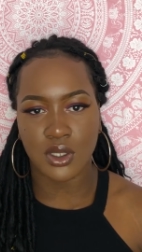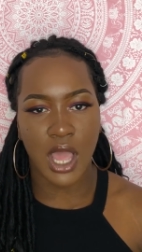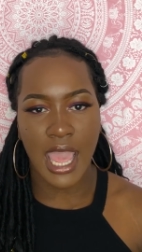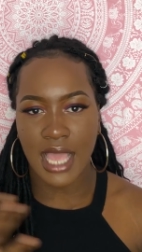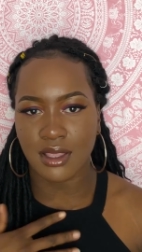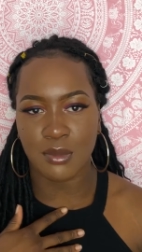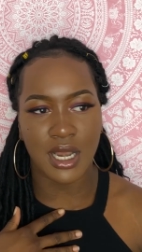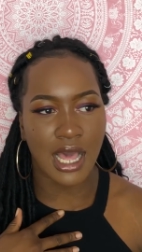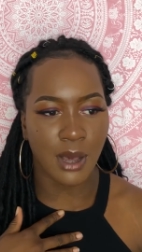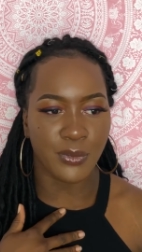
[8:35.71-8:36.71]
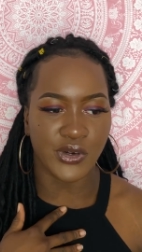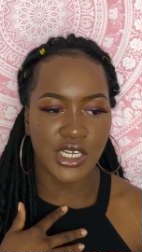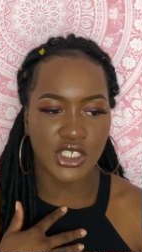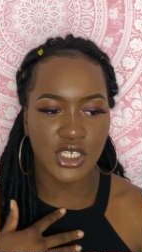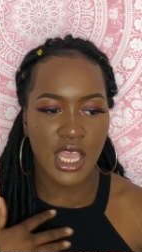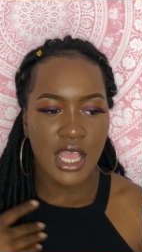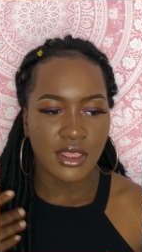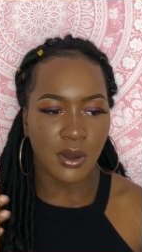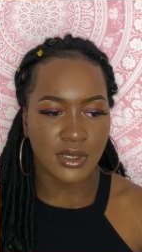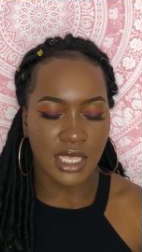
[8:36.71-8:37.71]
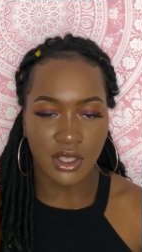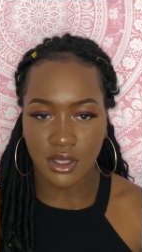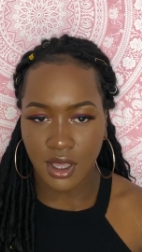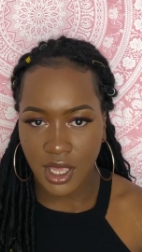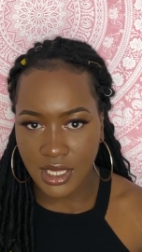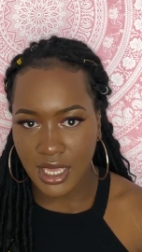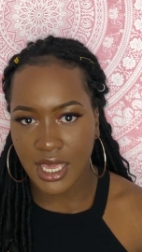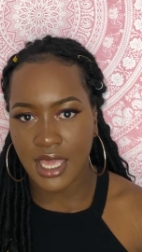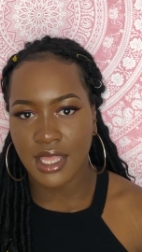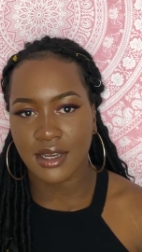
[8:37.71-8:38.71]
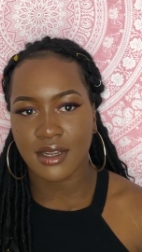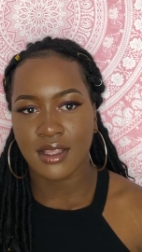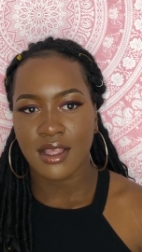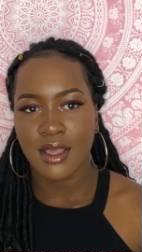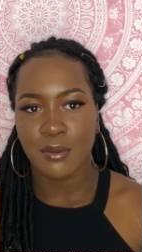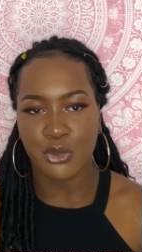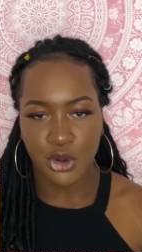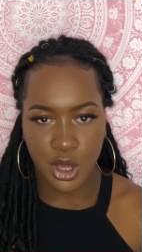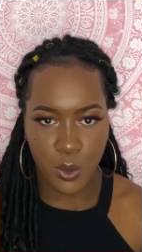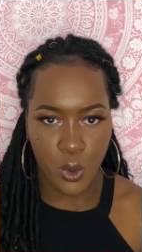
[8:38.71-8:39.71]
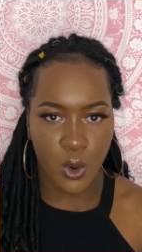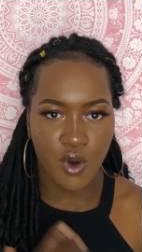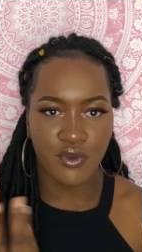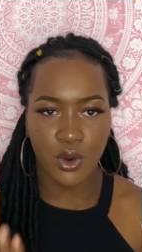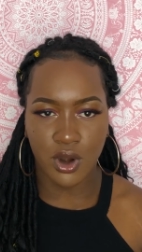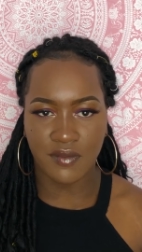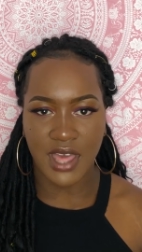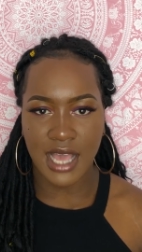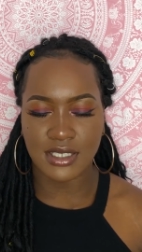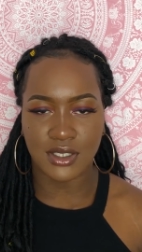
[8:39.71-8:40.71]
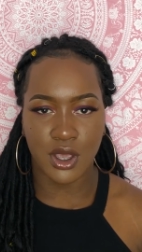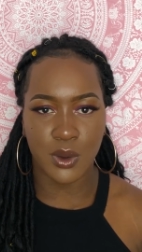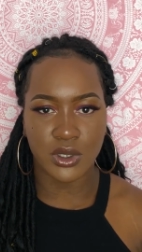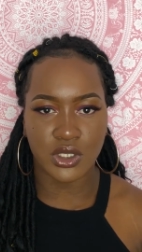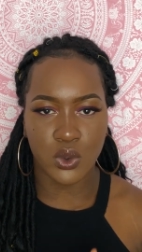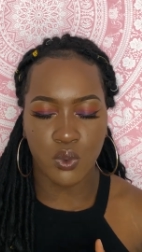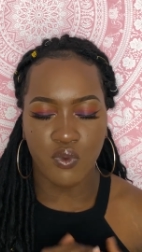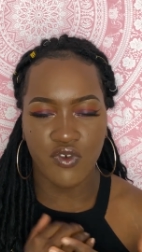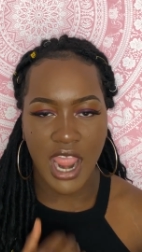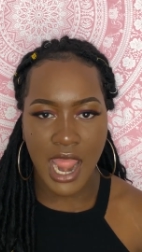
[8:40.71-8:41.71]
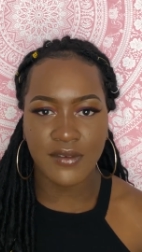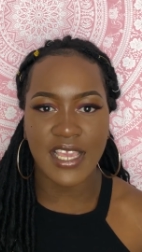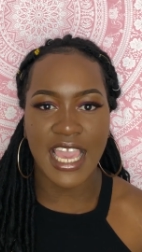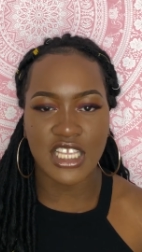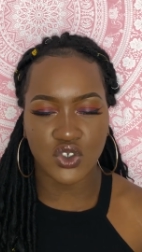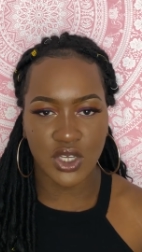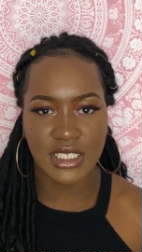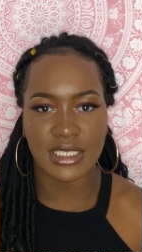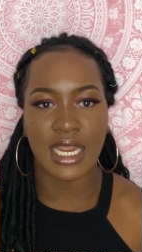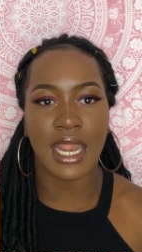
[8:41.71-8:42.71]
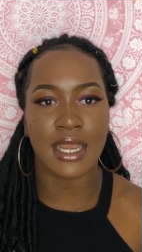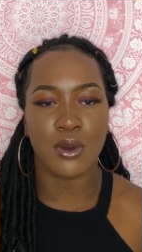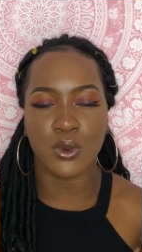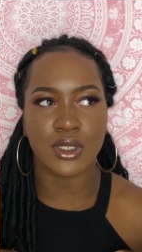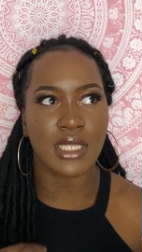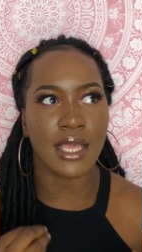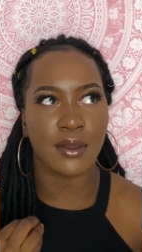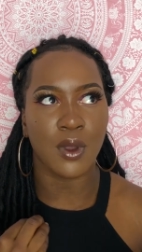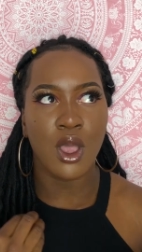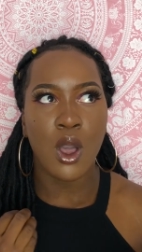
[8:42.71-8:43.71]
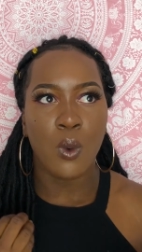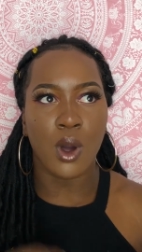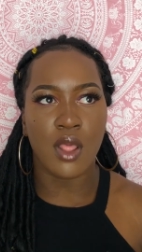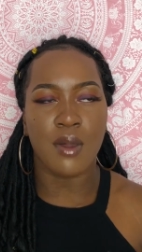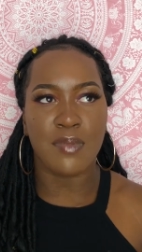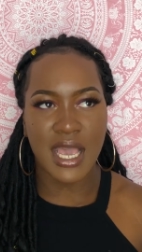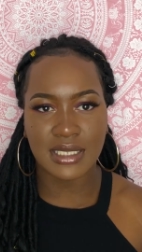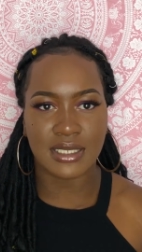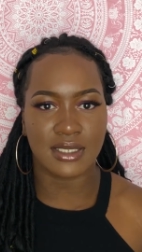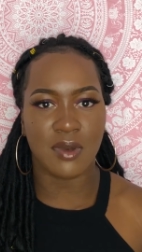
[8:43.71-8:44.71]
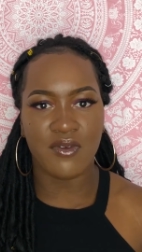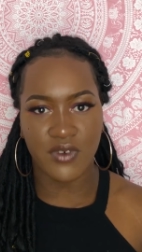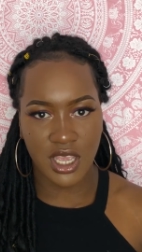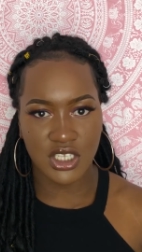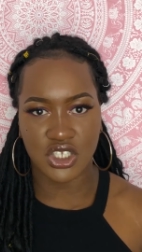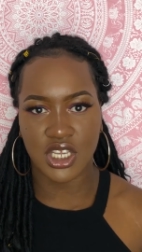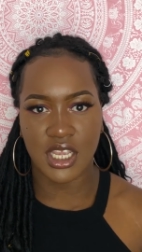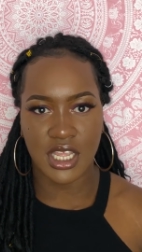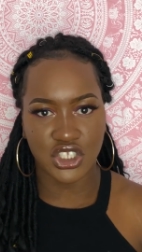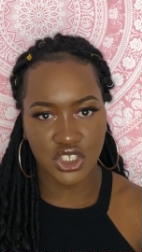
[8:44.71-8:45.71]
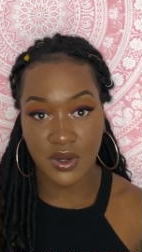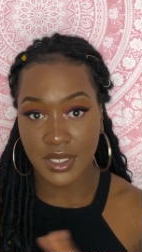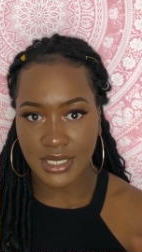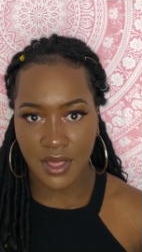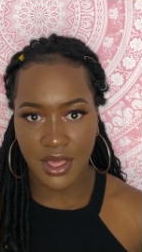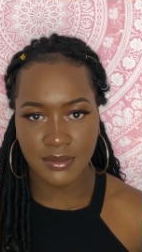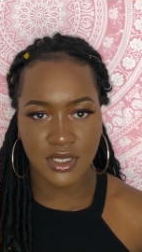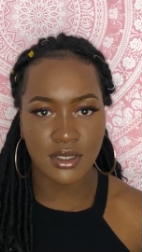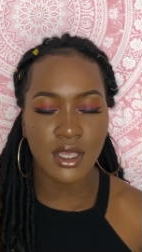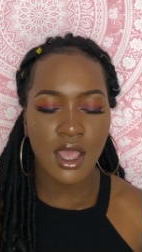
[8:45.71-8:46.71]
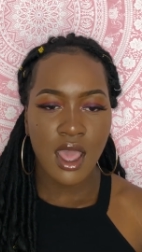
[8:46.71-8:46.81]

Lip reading: So I had the Millau Bridge, there was like the Gherkin, Brew Wharf, all of that. So it was very interesting, and it was like one of the best things about first year engineering at Southampton.